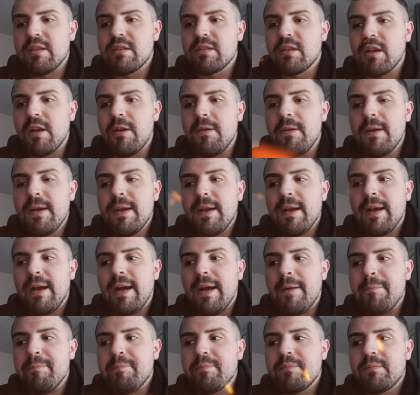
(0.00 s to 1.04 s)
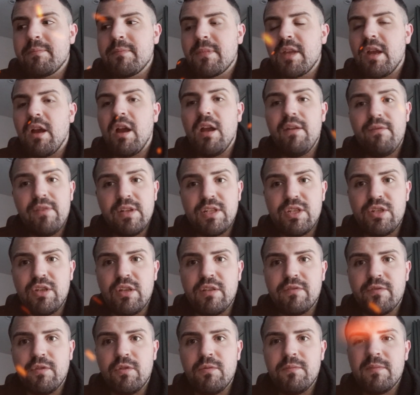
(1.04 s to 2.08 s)
So hopefully this is
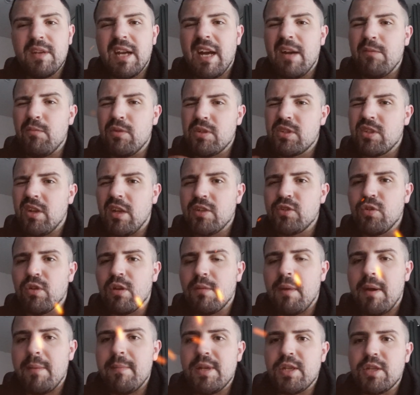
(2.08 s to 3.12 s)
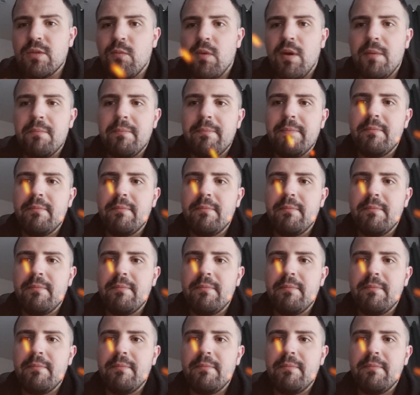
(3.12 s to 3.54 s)
useful, and we'll start talking about mission 1.